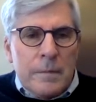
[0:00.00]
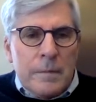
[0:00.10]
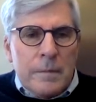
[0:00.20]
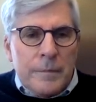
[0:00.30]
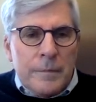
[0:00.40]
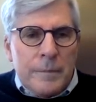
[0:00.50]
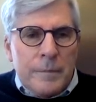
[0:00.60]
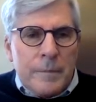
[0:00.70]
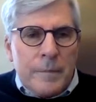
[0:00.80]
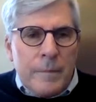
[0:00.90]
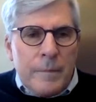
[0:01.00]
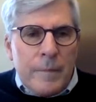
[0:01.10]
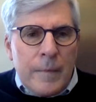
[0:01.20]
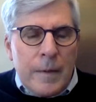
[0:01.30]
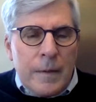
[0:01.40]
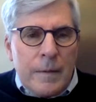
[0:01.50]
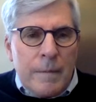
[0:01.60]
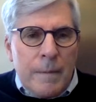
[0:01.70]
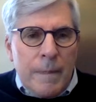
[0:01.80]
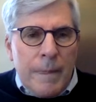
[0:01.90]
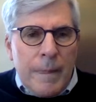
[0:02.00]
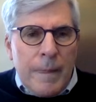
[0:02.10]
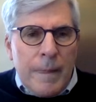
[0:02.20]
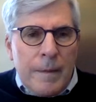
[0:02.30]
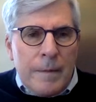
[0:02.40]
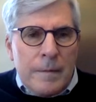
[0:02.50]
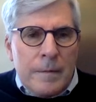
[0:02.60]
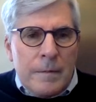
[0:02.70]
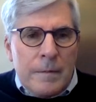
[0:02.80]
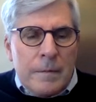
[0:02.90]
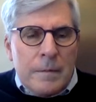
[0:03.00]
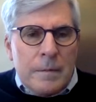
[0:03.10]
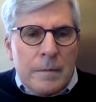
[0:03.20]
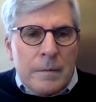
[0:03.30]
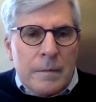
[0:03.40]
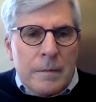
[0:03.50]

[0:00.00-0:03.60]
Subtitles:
The person shown says nothing.